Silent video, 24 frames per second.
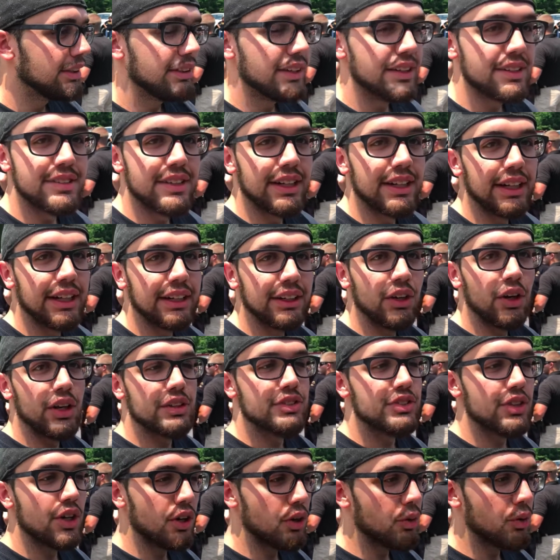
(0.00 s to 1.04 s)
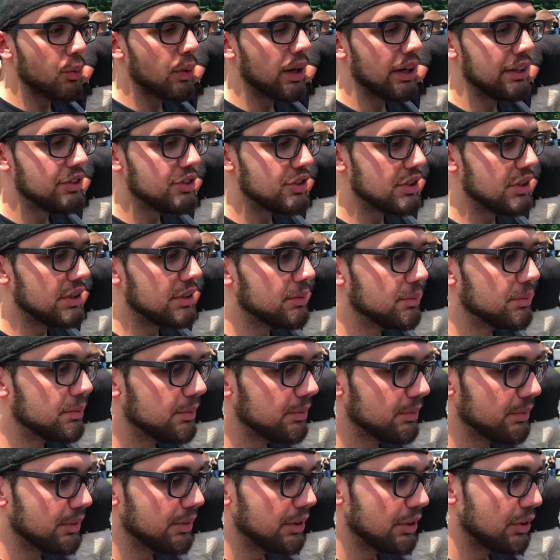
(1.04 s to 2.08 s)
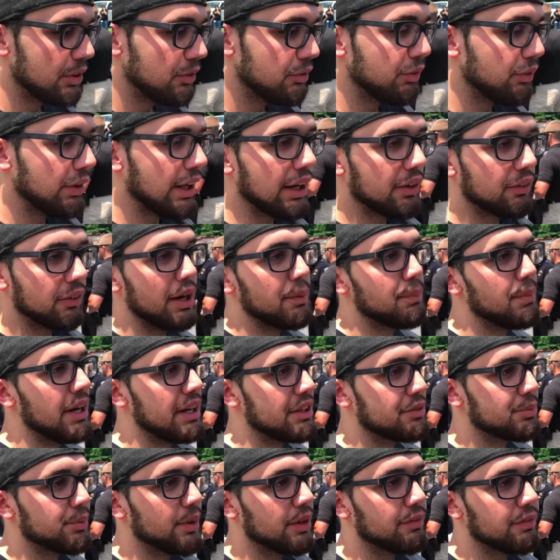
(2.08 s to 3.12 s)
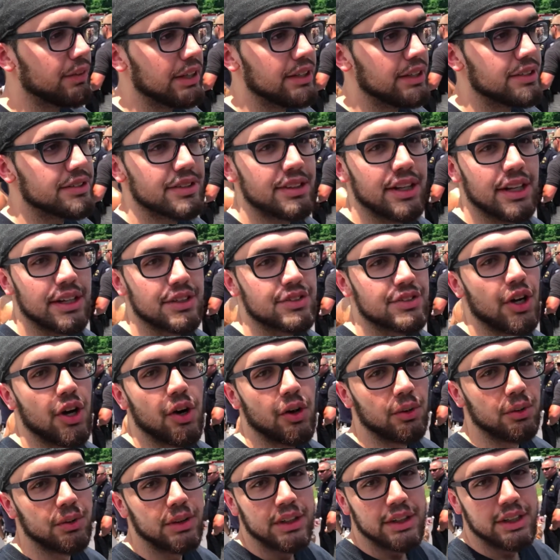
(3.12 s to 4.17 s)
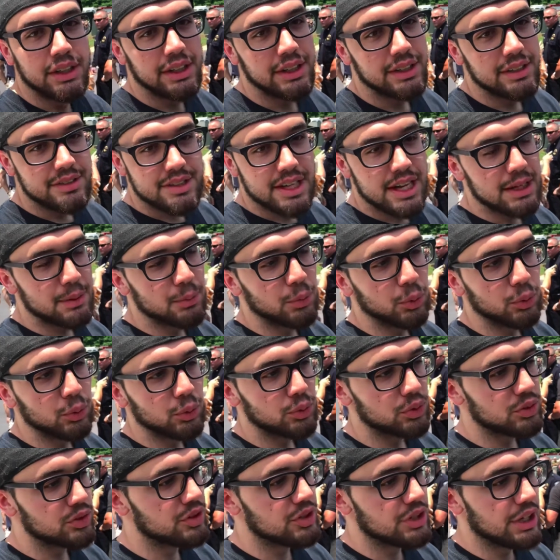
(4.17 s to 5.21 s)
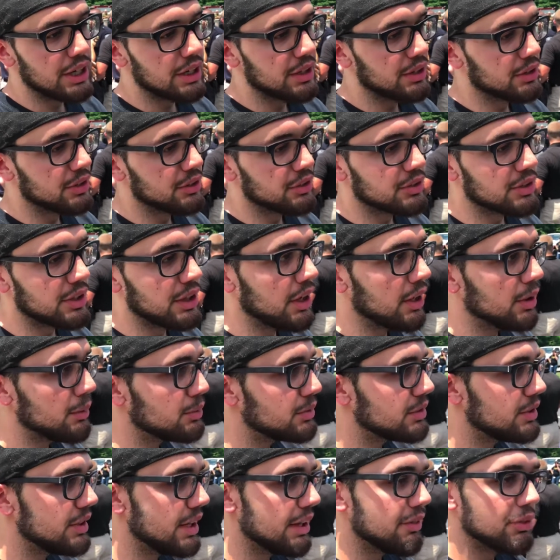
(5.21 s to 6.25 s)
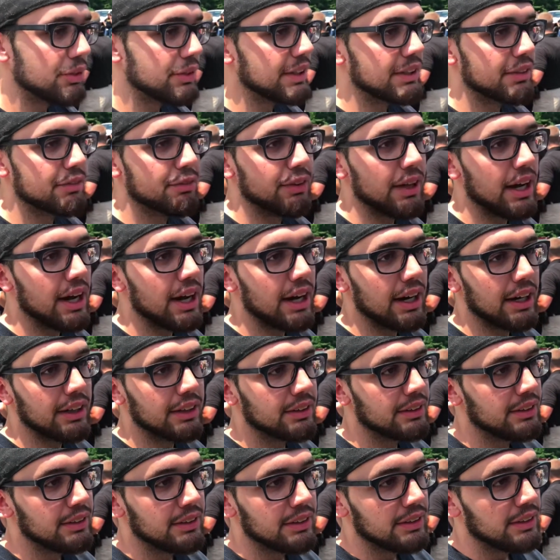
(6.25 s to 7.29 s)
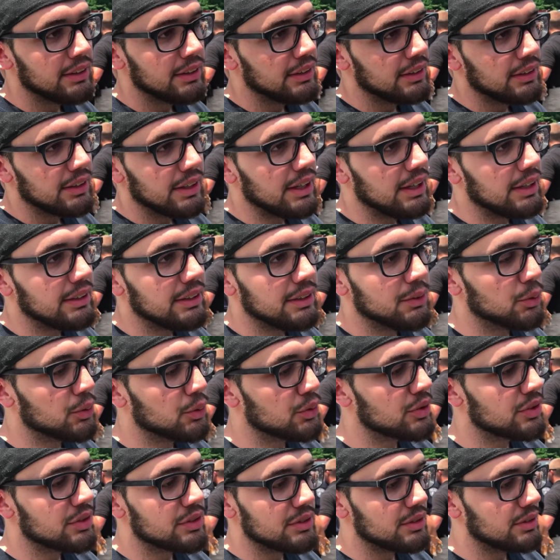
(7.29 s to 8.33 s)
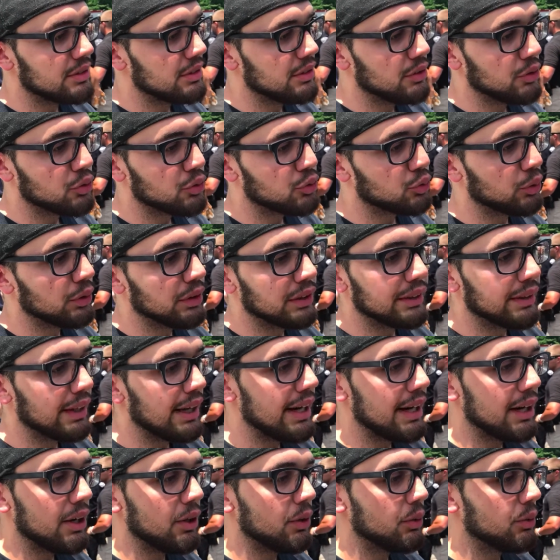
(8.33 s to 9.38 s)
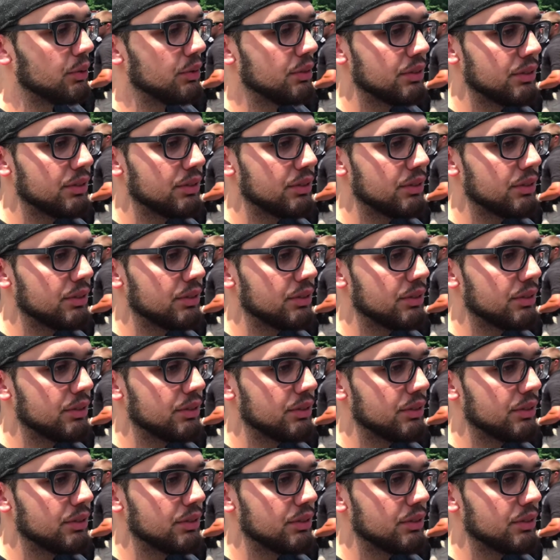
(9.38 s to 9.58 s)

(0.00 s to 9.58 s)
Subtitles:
Next thing I know, I saw a white Jeep fly right past my face, and I saw tables, chairs, cups, everything fly, and it was really loud.